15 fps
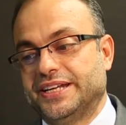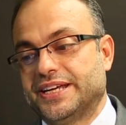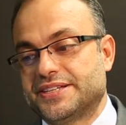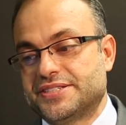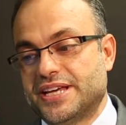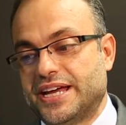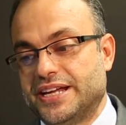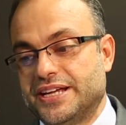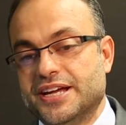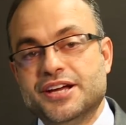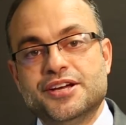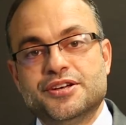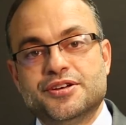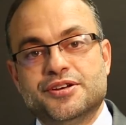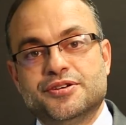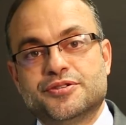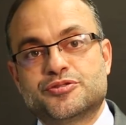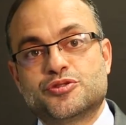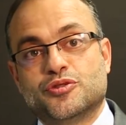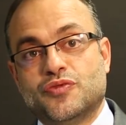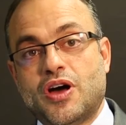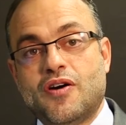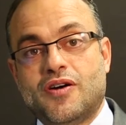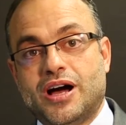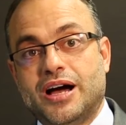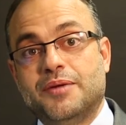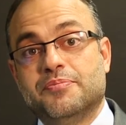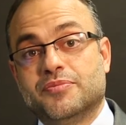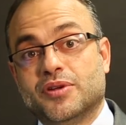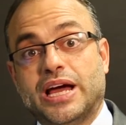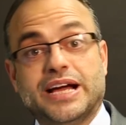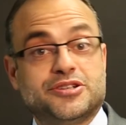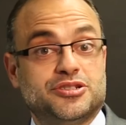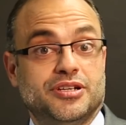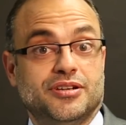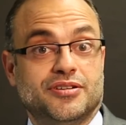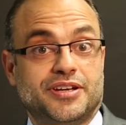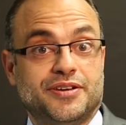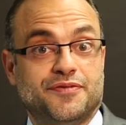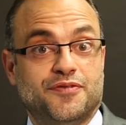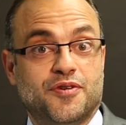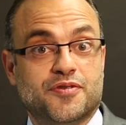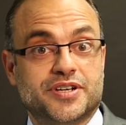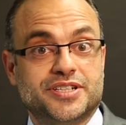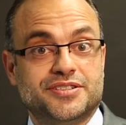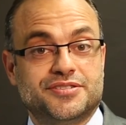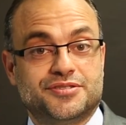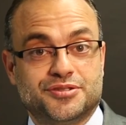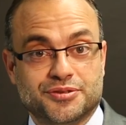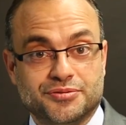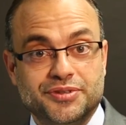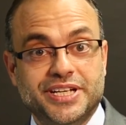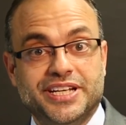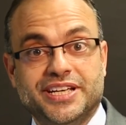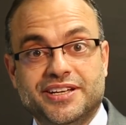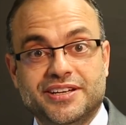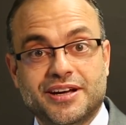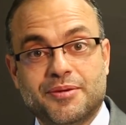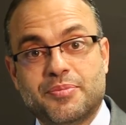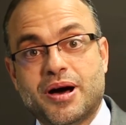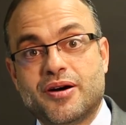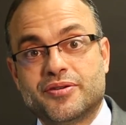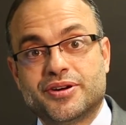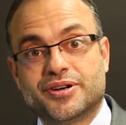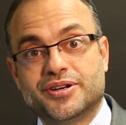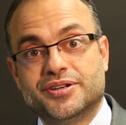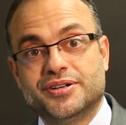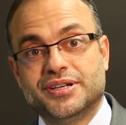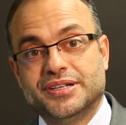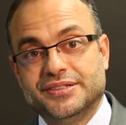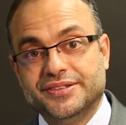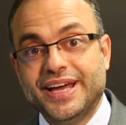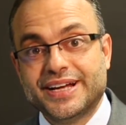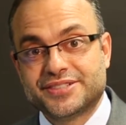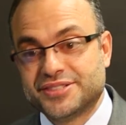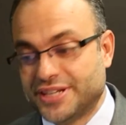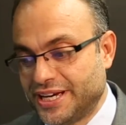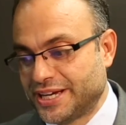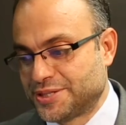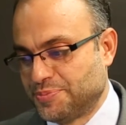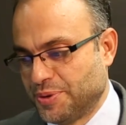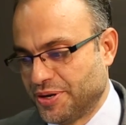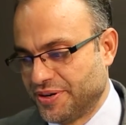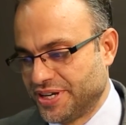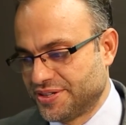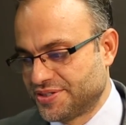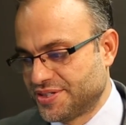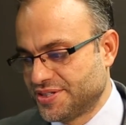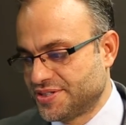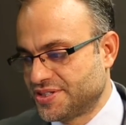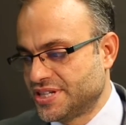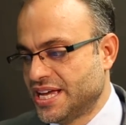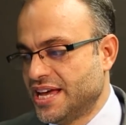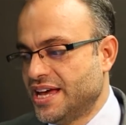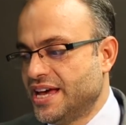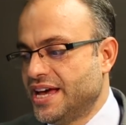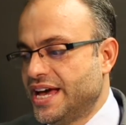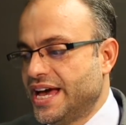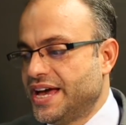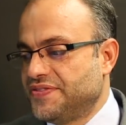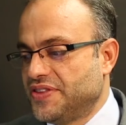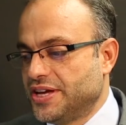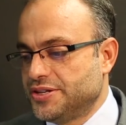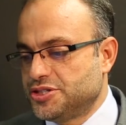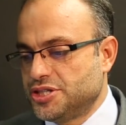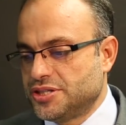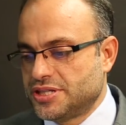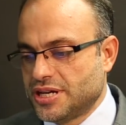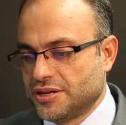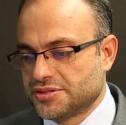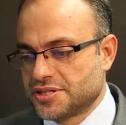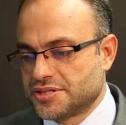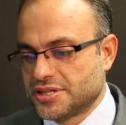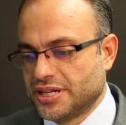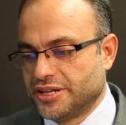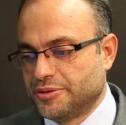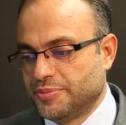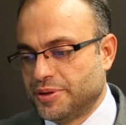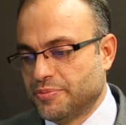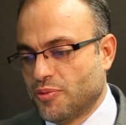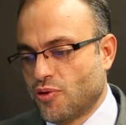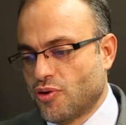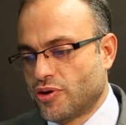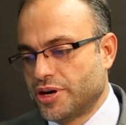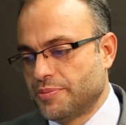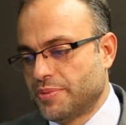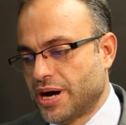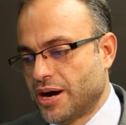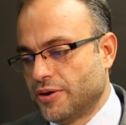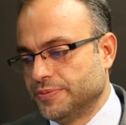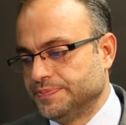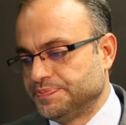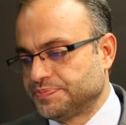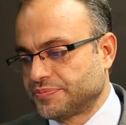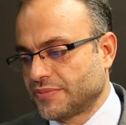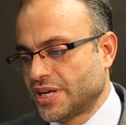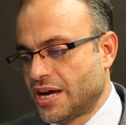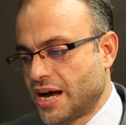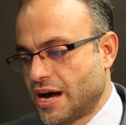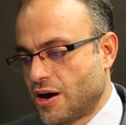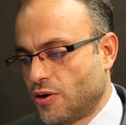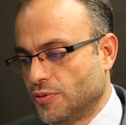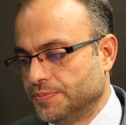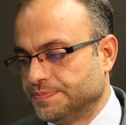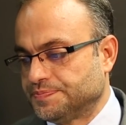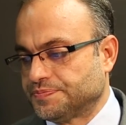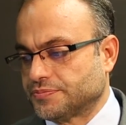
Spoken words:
setting. So now I'm actually looking forward to reading about her next experiences. And then she tells us a little bit more about how